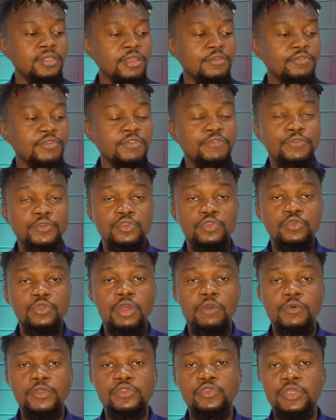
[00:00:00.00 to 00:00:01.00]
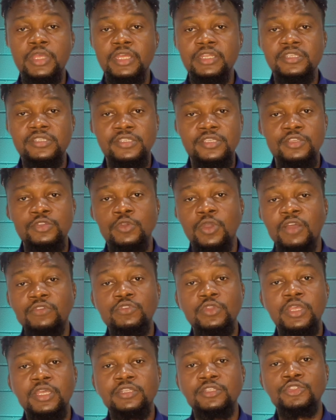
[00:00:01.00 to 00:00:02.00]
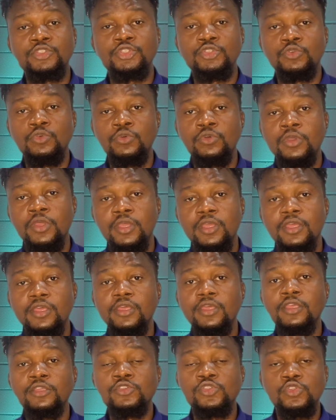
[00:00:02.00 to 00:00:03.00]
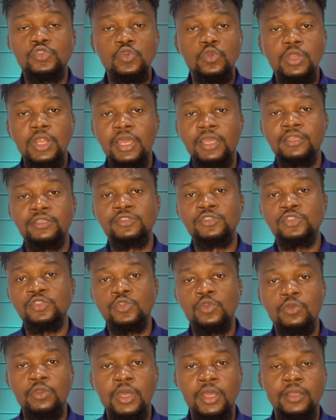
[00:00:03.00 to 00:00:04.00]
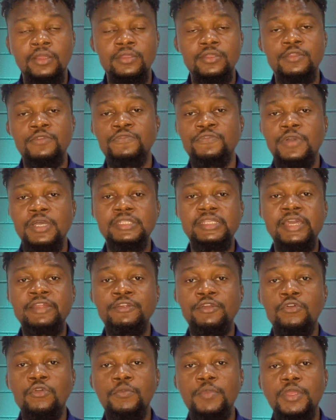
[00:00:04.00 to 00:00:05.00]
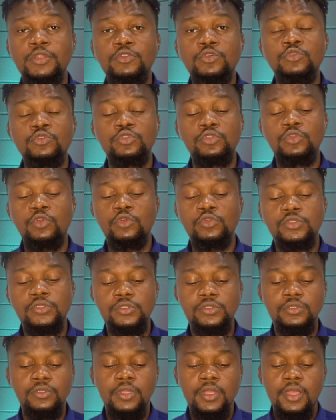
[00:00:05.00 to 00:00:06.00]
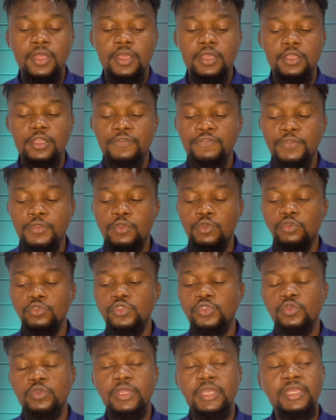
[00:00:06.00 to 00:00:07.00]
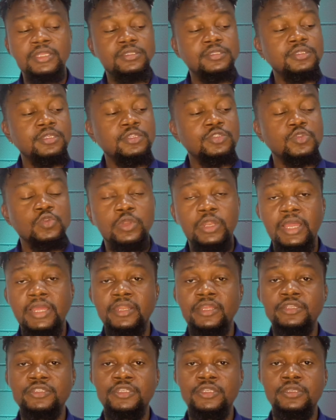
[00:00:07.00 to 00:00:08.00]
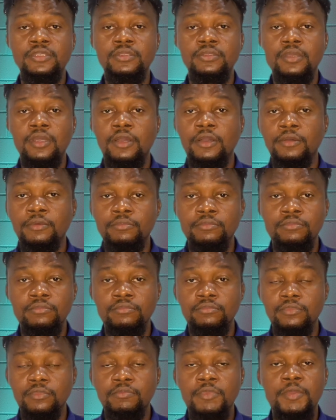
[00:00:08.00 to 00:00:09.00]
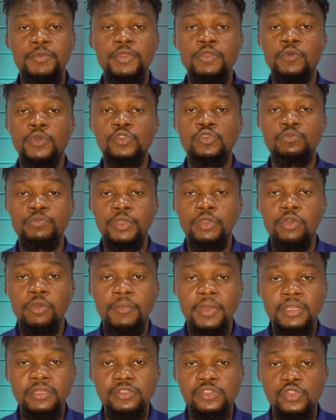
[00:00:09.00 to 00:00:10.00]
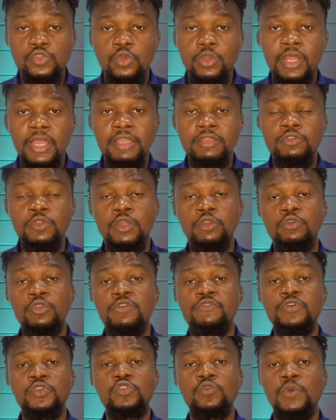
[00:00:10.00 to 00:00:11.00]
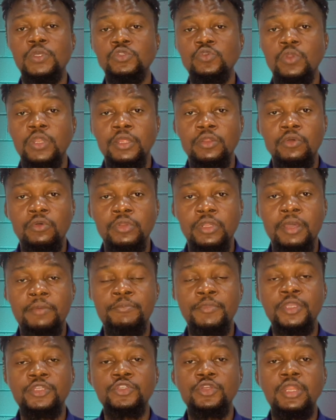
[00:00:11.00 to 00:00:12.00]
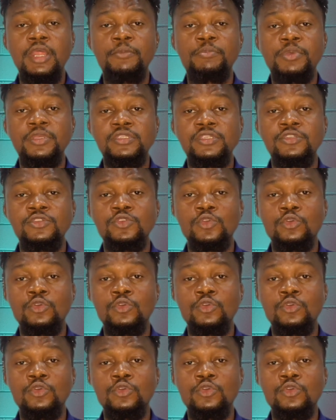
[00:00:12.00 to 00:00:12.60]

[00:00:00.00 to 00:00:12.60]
even you that want to get the skill, you have to get it through a solar installer. In fact, I recommend you don't, if you go to get this solar energy, maybe you want to become an installer, you are looking for someone to learn under, make sure that person